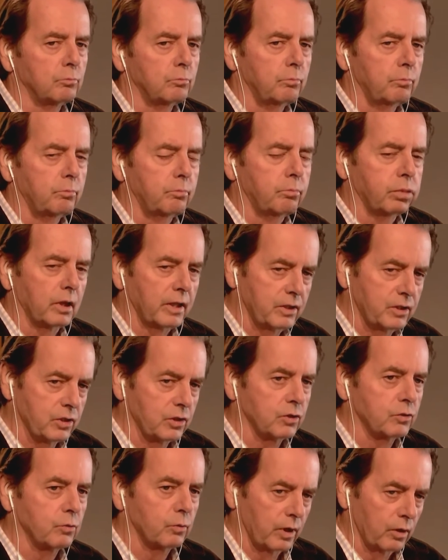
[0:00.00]

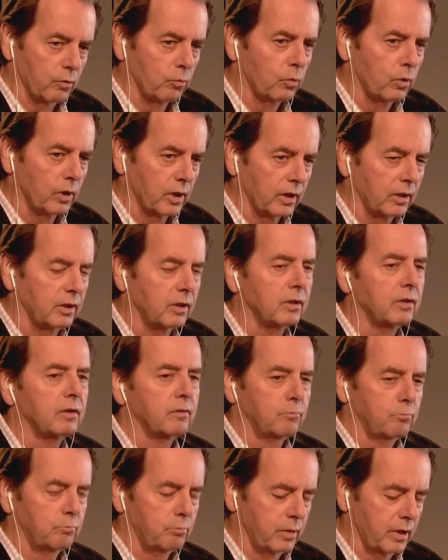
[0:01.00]
places where it worked
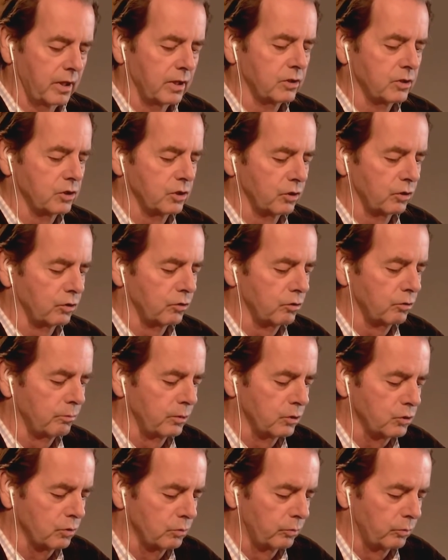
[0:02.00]
begins to contribute some real